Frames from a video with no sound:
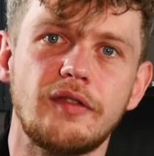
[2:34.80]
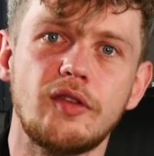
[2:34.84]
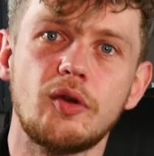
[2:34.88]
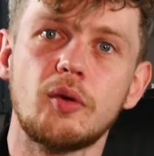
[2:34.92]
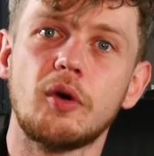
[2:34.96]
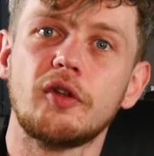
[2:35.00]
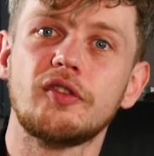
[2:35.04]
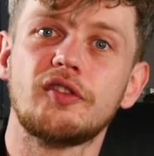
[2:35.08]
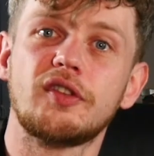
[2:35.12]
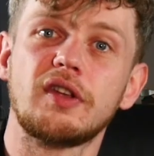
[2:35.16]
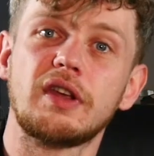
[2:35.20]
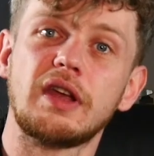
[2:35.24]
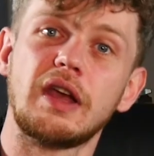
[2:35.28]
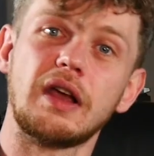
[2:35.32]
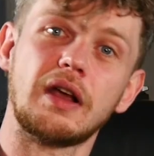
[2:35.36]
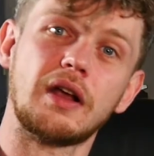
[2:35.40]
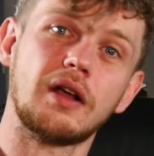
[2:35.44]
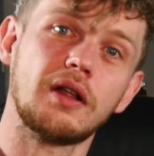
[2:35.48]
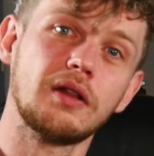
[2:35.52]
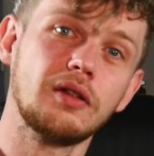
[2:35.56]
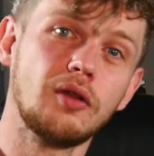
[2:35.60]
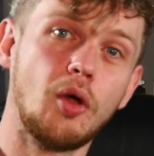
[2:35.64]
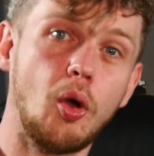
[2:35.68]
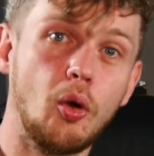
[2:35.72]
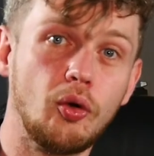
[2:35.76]
you want to get
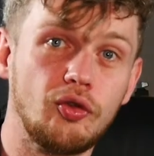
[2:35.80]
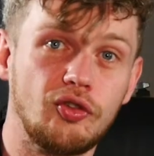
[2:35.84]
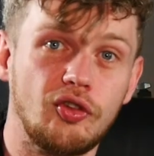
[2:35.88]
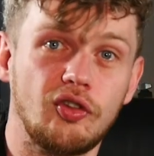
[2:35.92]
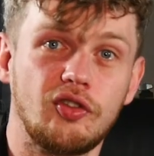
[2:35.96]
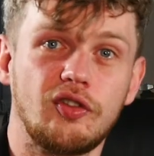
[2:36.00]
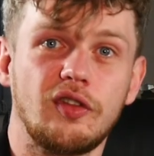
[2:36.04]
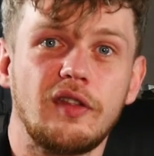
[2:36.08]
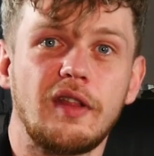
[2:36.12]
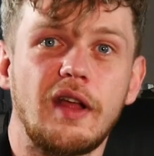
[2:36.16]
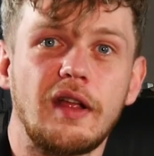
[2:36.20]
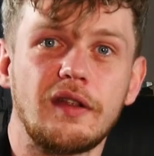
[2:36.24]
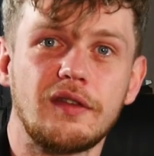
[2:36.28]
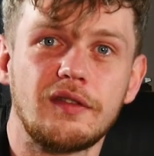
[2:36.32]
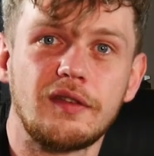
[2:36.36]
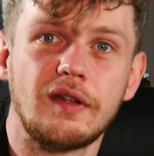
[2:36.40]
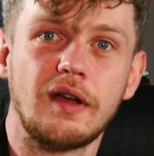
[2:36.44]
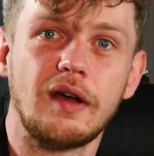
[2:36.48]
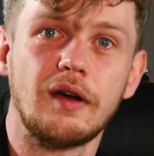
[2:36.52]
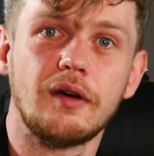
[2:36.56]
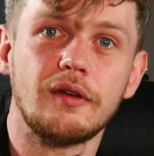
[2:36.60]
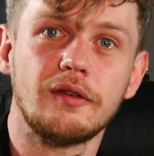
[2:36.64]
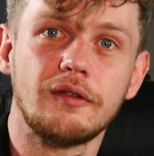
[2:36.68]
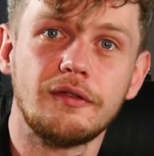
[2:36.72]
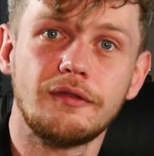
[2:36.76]
closer to that
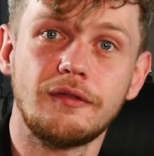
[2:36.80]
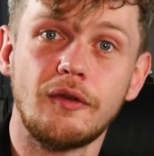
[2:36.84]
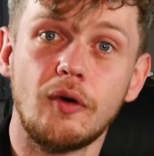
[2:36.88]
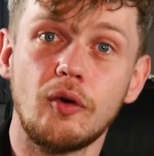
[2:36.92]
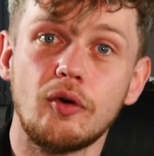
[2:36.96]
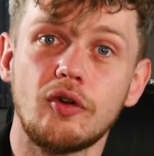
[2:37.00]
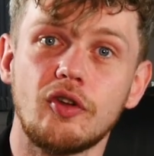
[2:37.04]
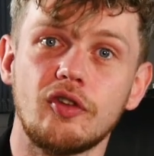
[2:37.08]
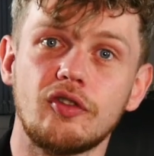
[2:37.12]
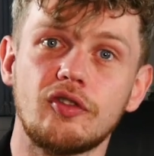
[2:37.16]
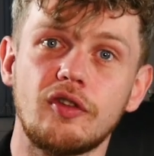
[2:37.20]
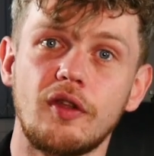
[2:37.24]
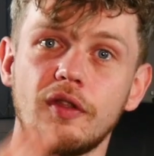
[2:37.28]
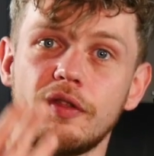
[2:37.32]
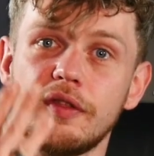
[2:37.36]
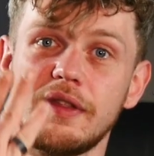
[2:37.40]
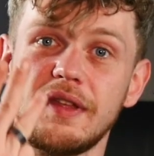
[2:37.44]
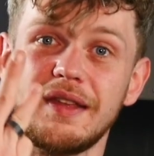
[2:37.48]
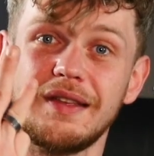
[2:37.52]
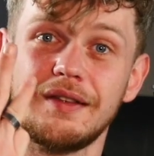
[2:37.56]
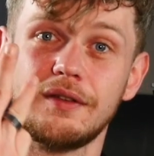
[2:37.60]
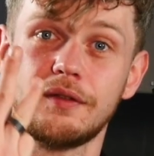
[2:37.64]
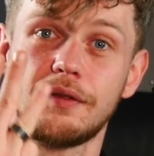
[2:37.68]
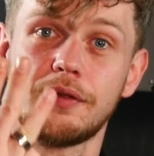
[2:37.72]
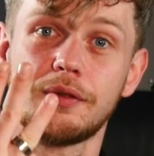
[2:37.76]
sound, focus on
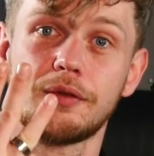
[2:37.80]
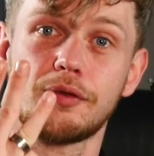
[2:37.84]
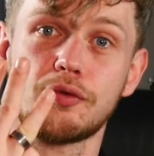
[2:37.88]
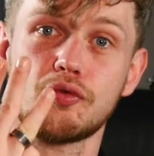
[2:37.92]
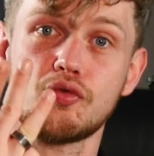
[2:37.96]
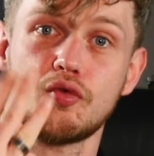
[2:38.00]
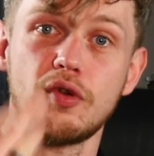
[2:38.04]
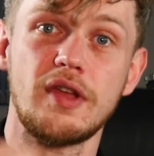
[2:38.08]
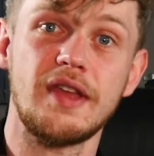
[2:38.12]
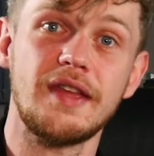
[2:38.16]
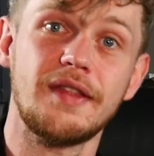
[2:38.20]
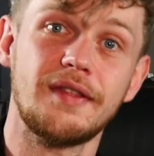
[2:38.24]
these three